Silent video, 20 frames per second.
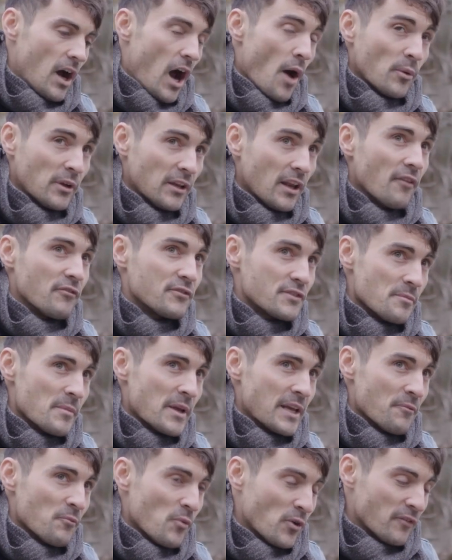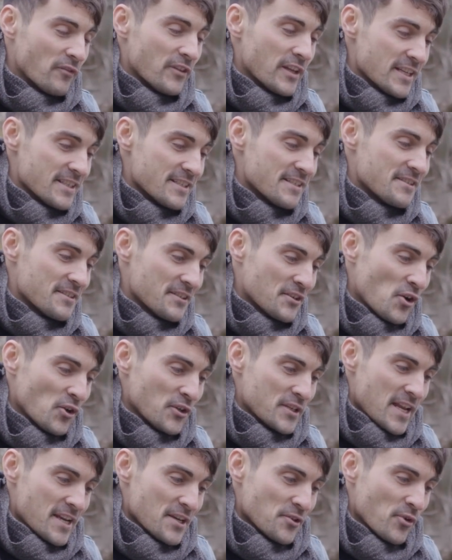I would love to meet one of these
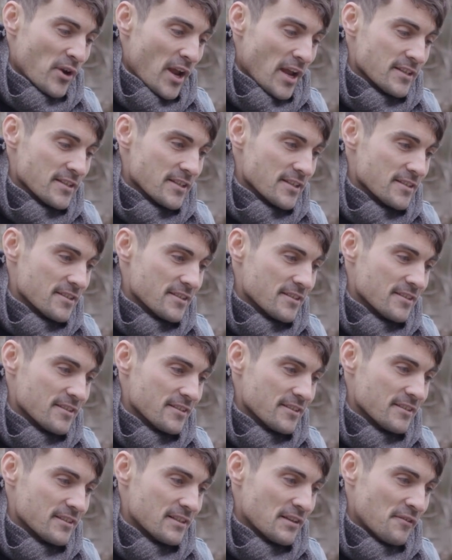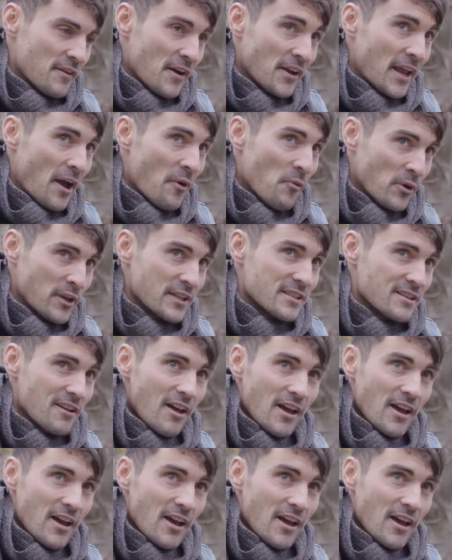content creators to find out what it's